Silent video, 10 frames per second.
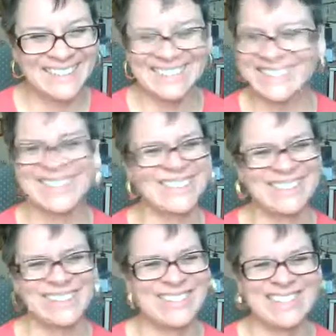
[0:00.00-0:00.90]
So
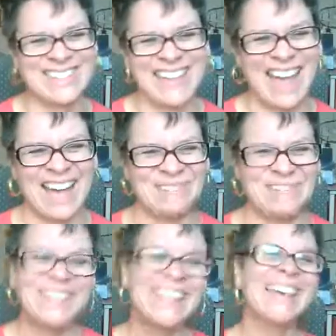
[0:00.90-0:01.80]
stop.
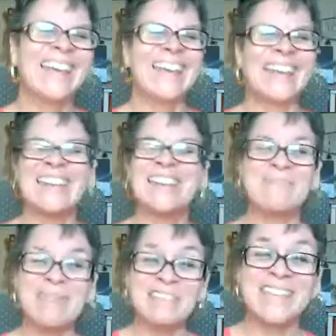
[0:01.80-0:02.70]

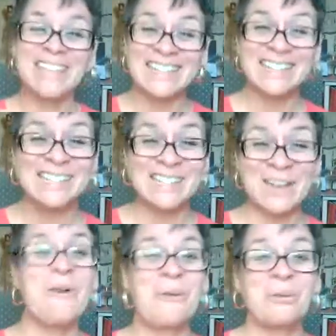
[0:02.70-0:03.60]
But you get in the
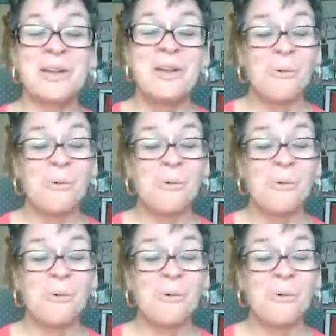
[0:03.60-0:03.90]
zone